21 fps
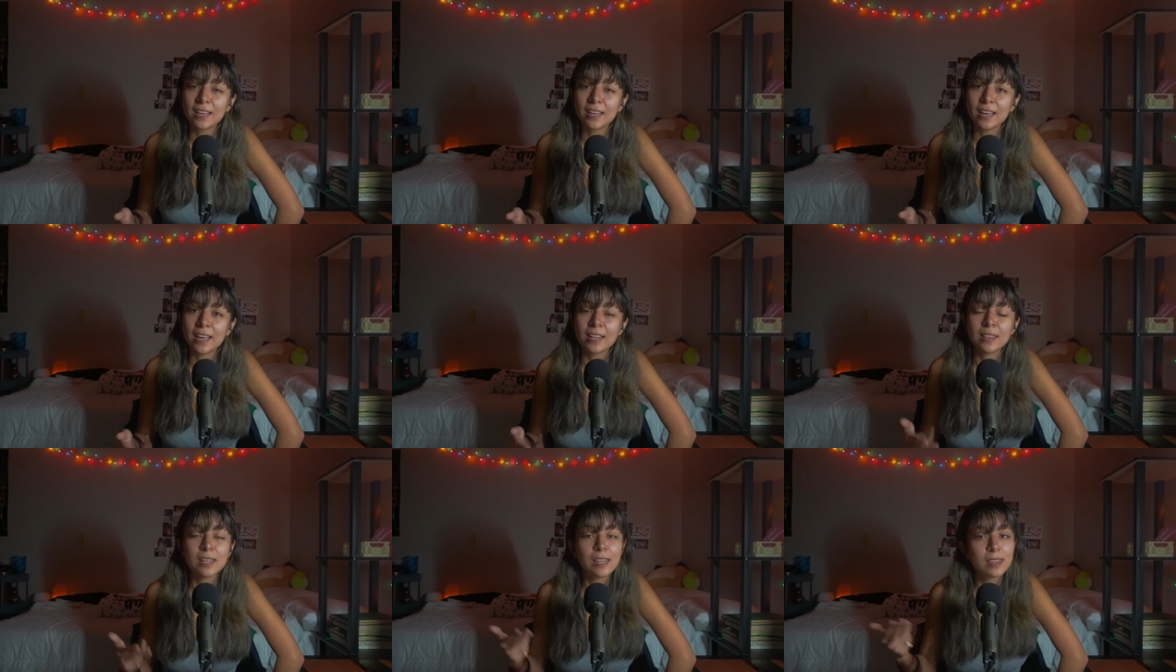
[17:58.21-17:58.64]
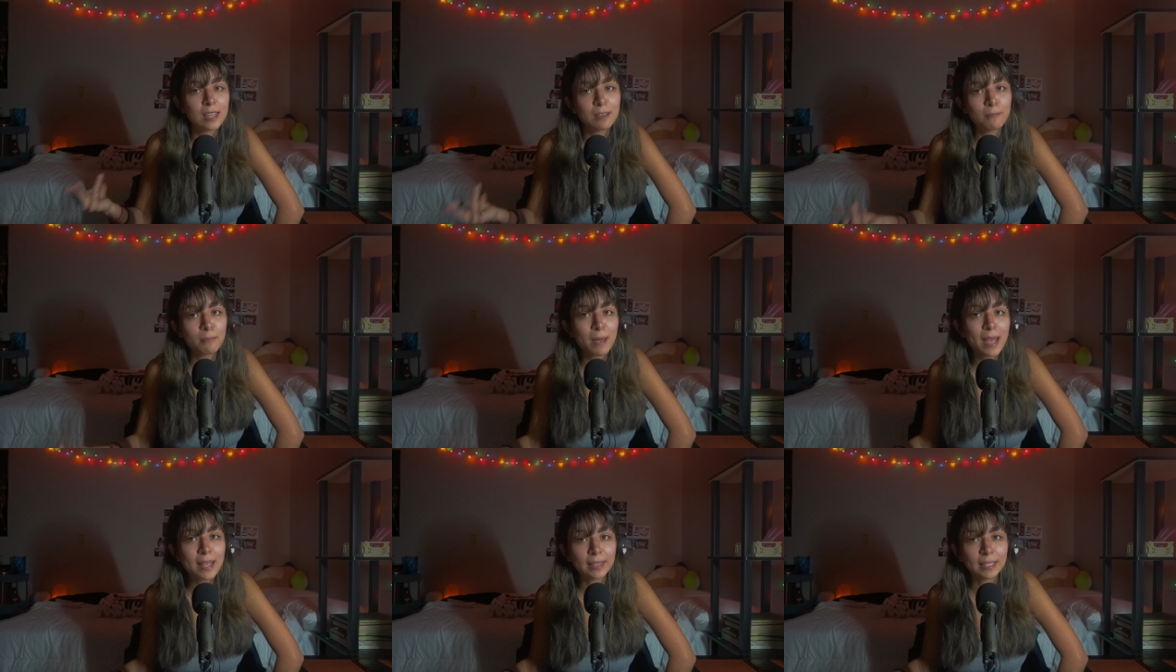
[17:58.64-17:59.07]
And they
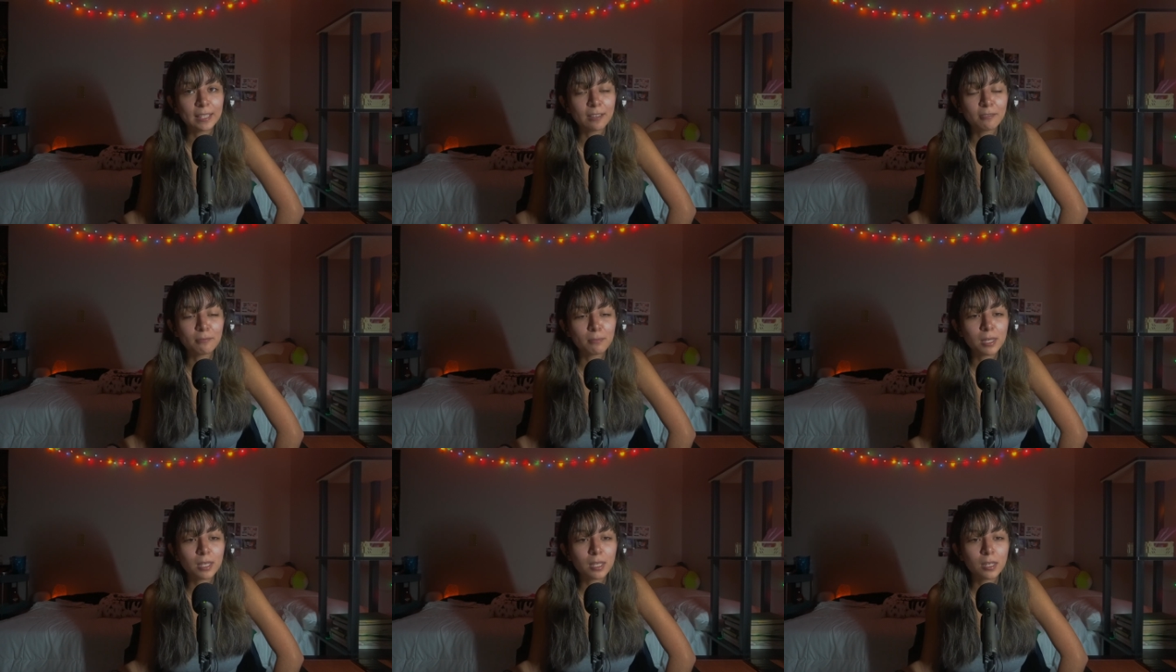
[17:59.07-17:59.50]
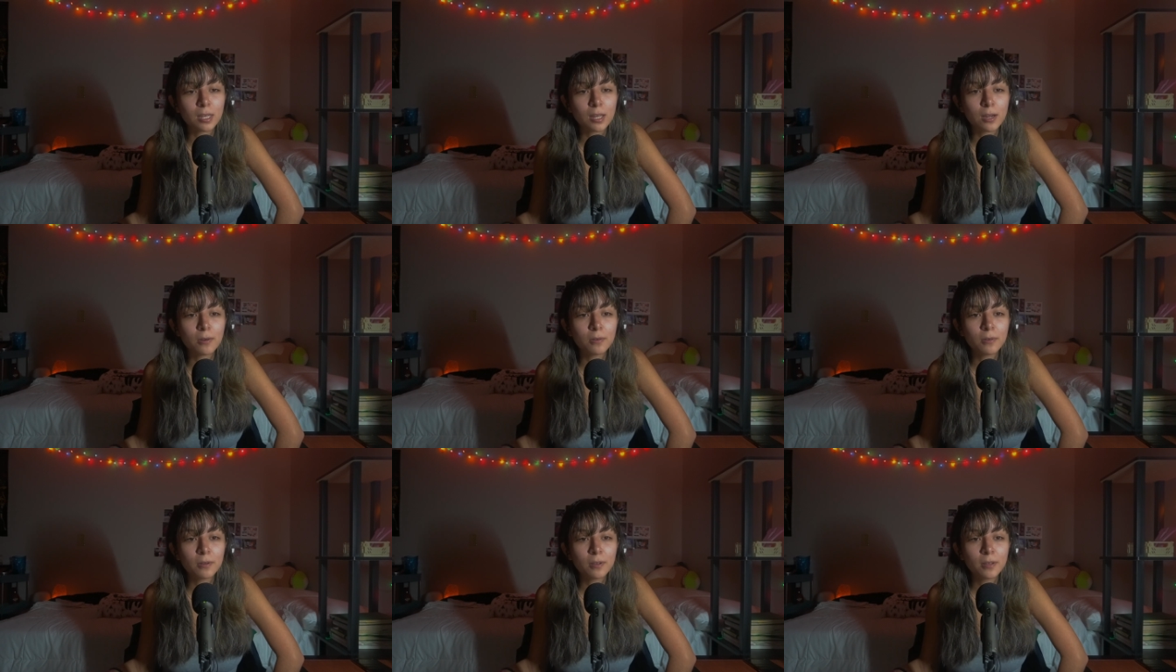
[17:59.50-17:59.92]
think badly of me, you
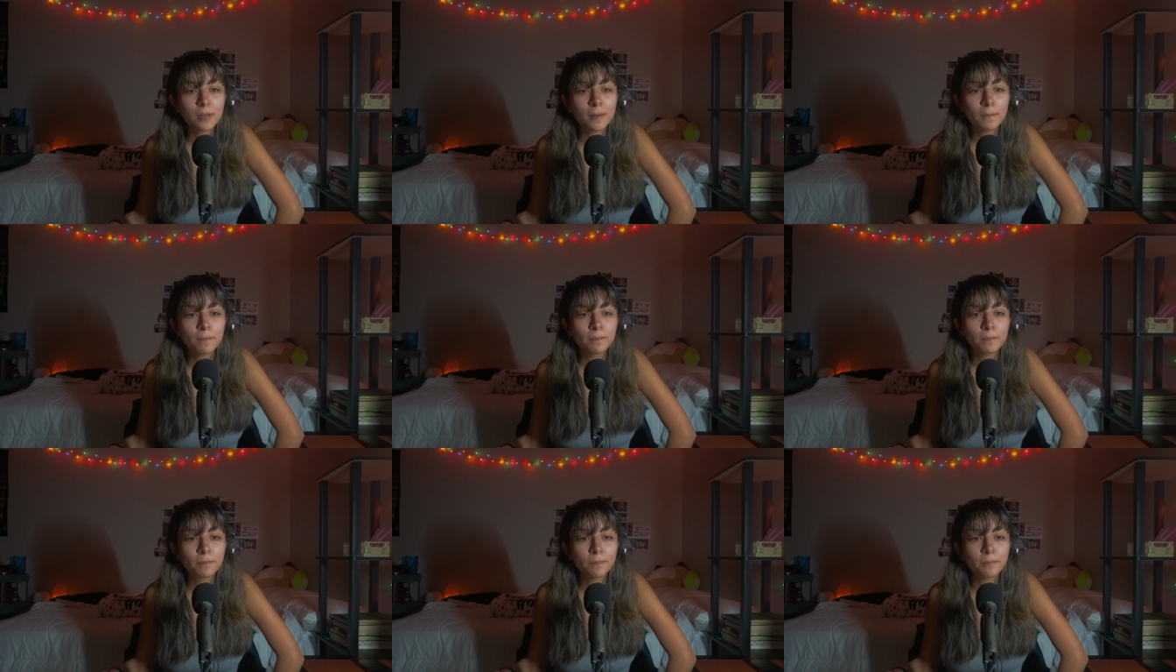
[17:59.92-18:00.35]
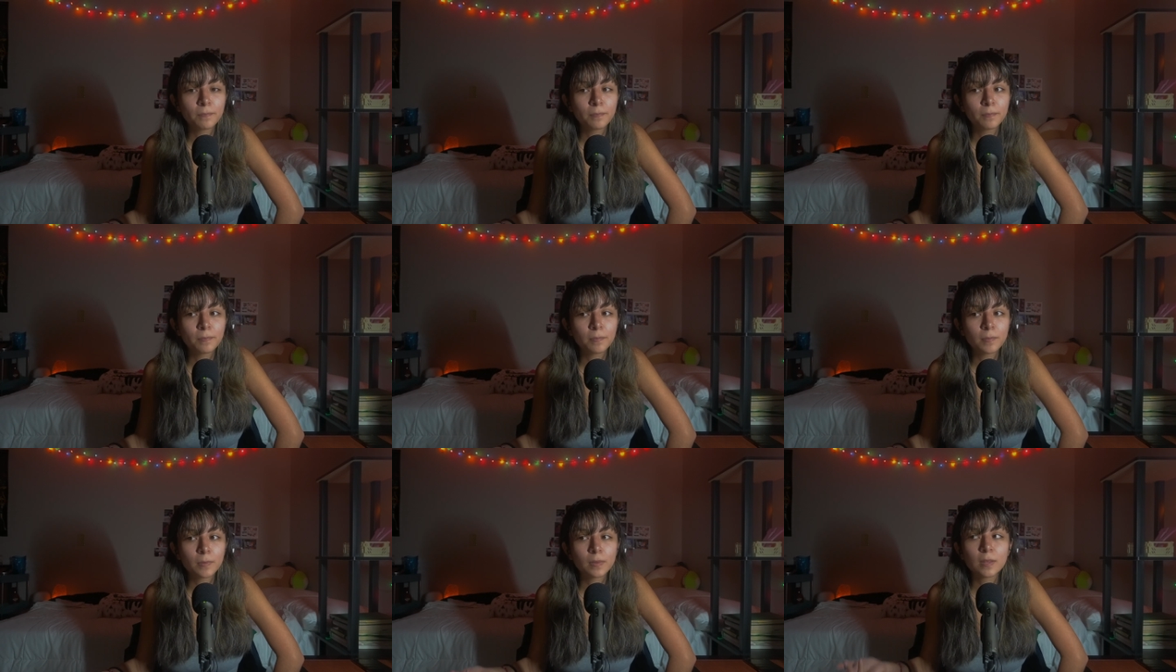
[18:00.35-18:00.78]
know?
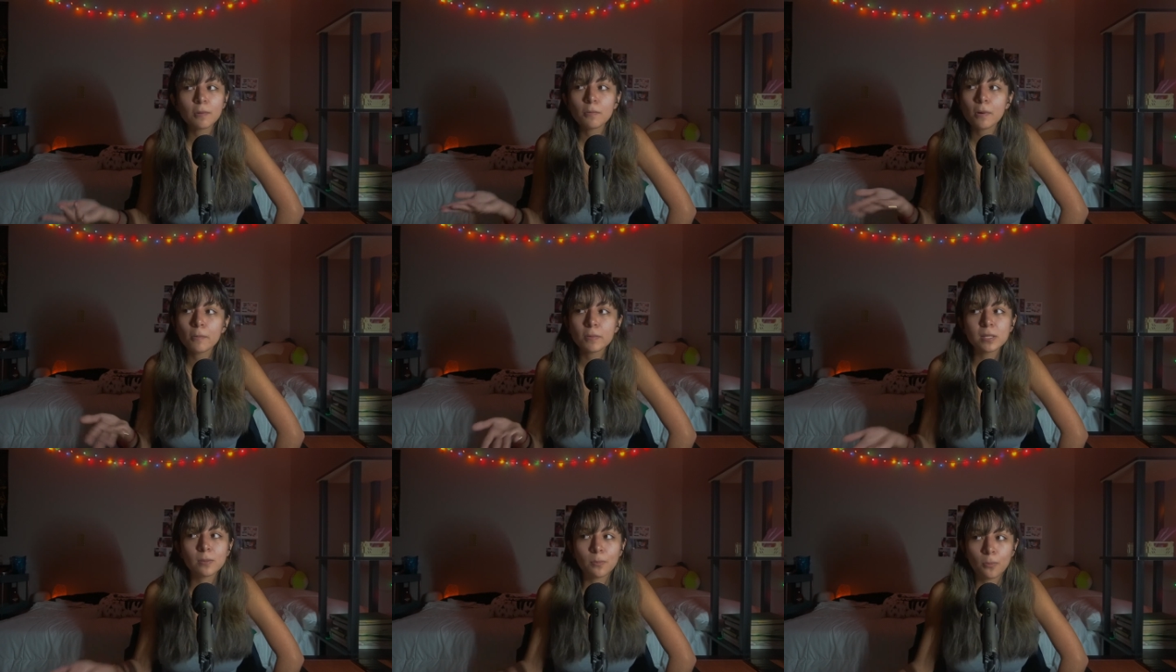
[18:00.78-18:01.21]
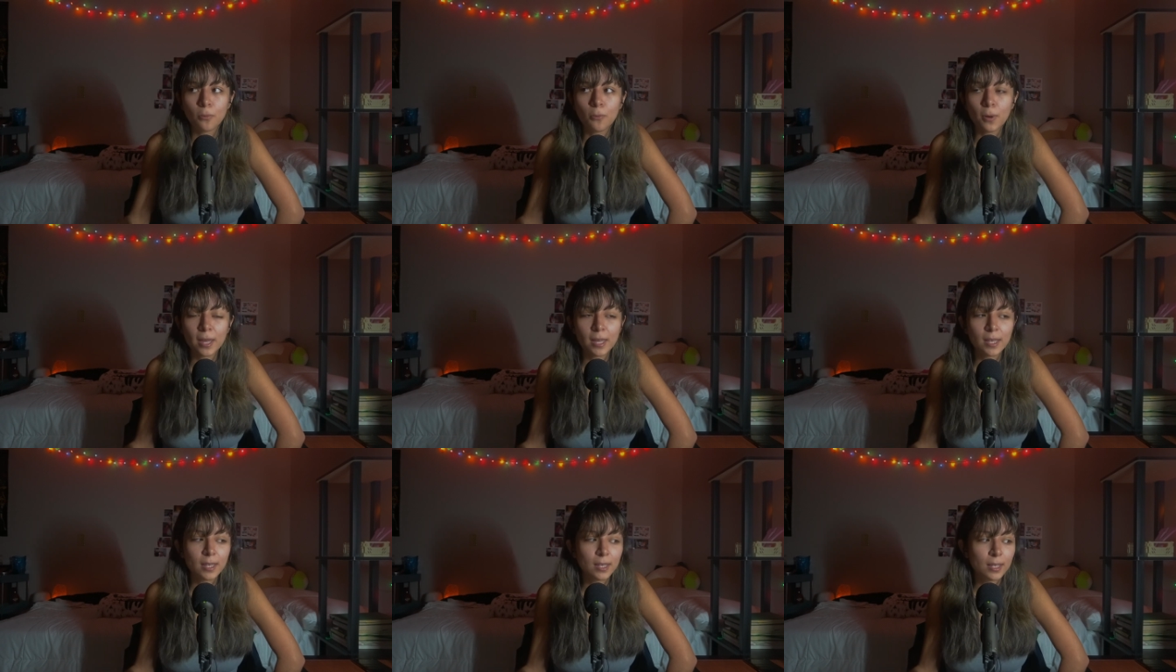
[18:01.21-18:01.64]
Then what was the
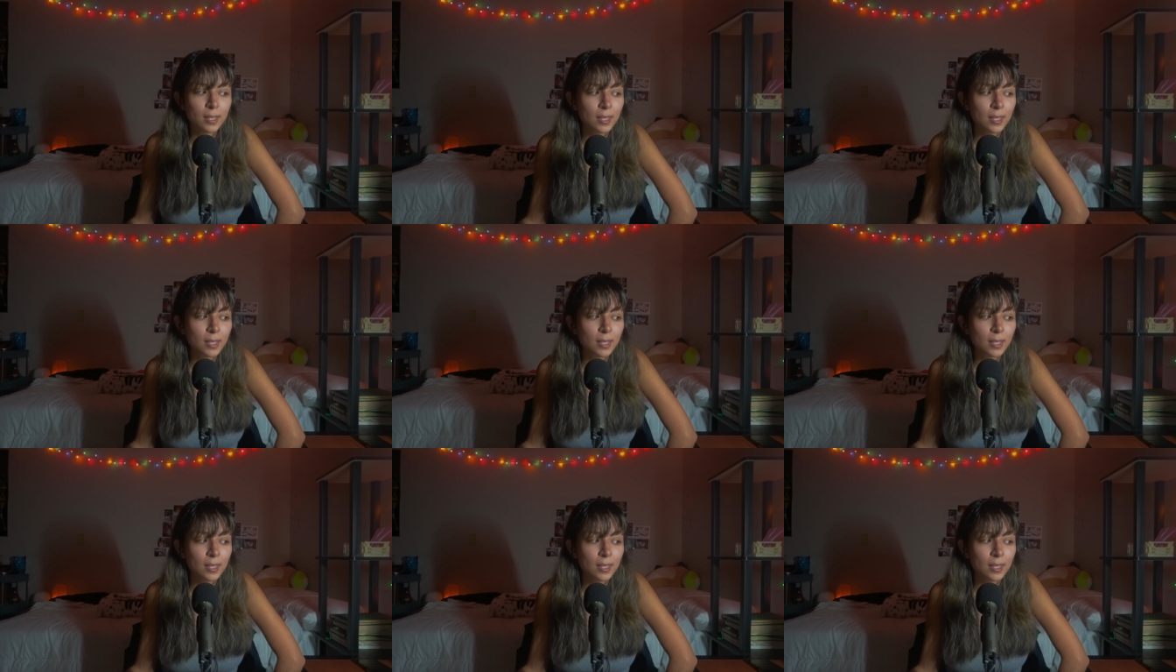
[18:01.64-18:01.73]
point?